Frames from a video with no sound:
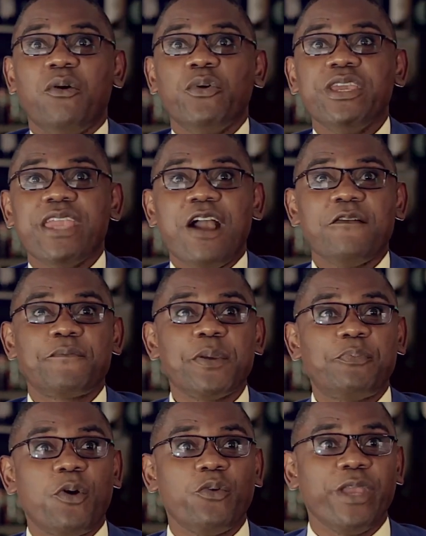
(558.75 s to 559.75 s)
we young
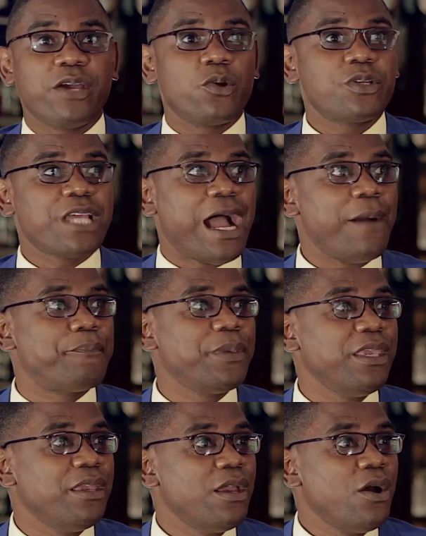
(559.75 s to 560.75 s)
people, we are not
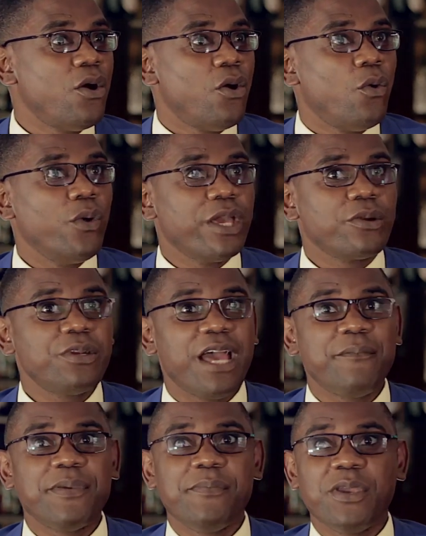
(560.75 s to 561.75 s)
happy. We are not
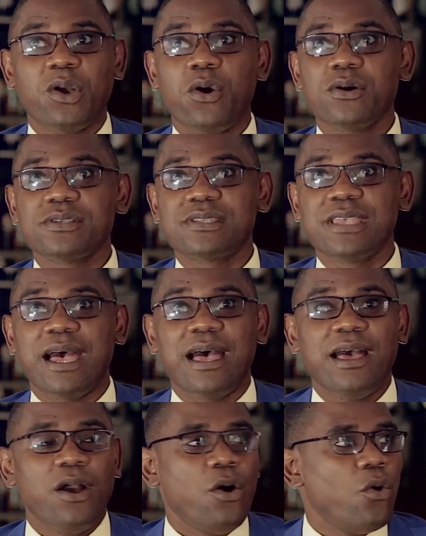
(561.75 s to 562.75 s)
happy because
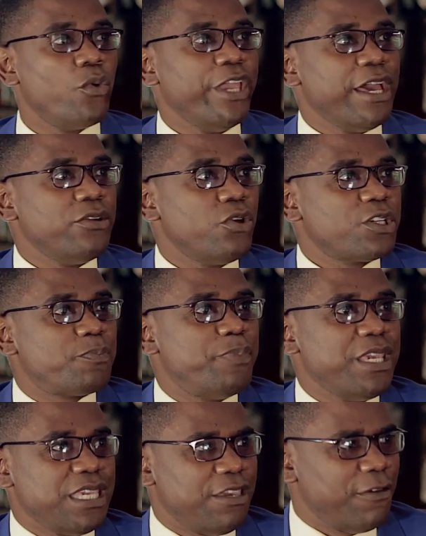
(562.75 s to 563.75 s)
we are not
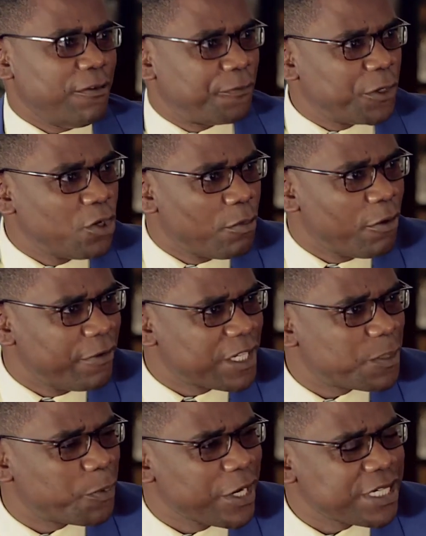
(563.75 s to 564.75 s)
being given freedom of
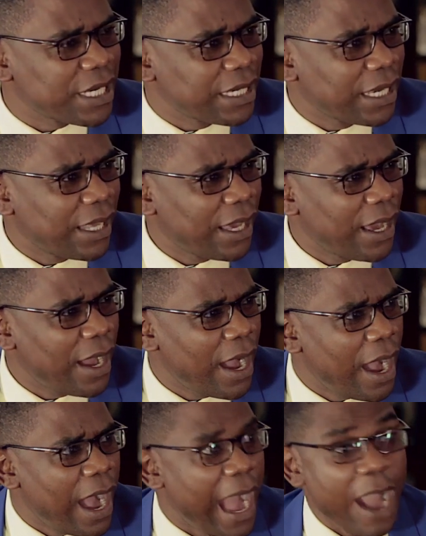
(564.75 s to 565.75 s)
expression.
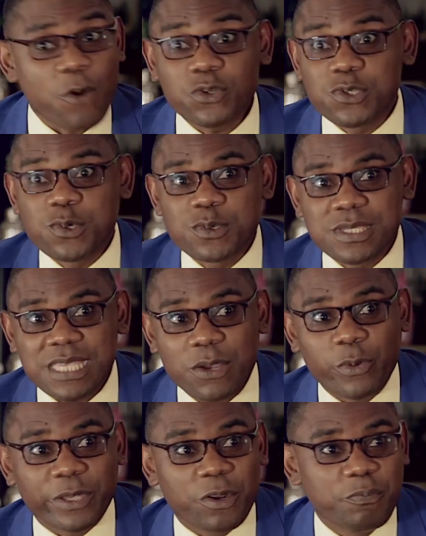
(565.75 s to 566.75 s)
How do you say
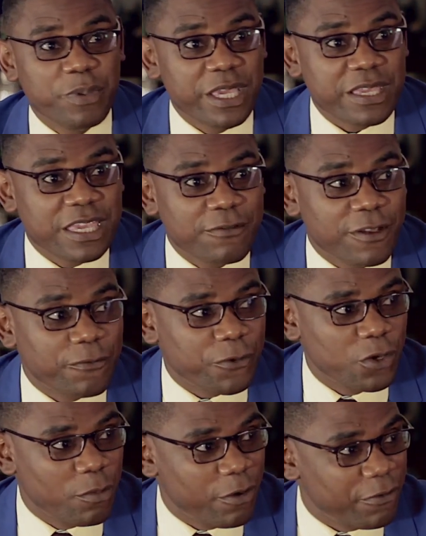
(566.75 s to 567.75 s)
we are not being given
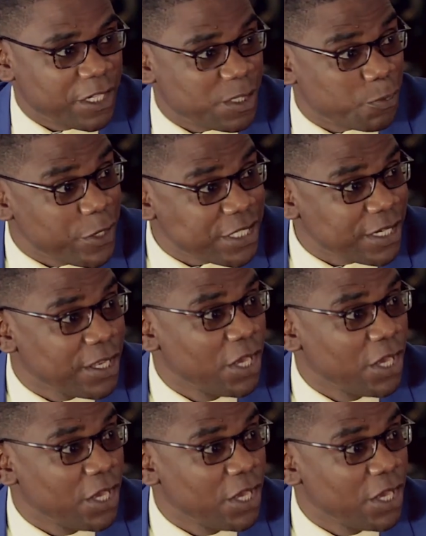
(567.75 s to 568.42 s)
freedom of expression?